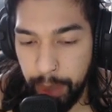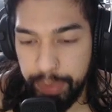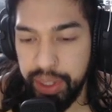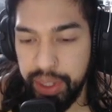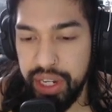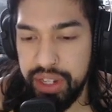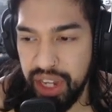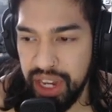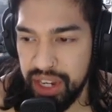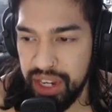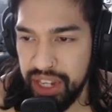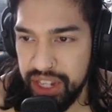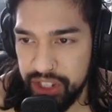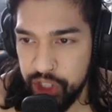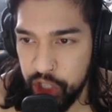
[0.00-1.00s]
updates, and
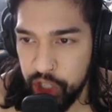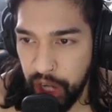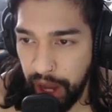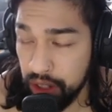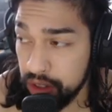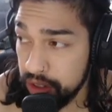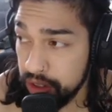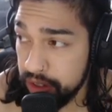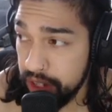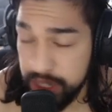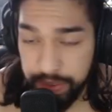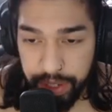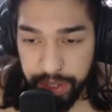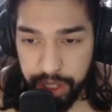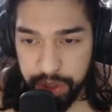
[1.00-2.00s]
his channel and
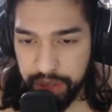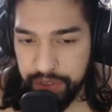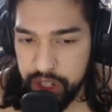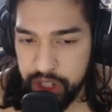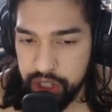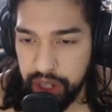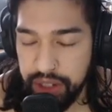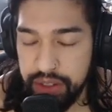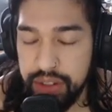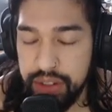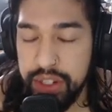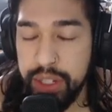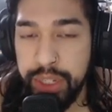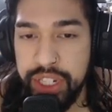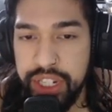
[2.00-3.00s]
his videos have just gone
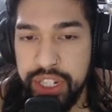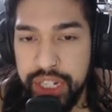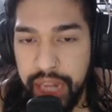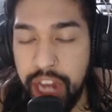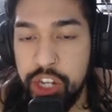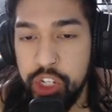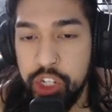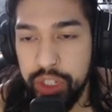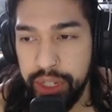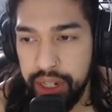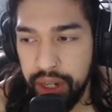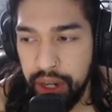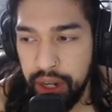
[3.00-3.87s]
substantially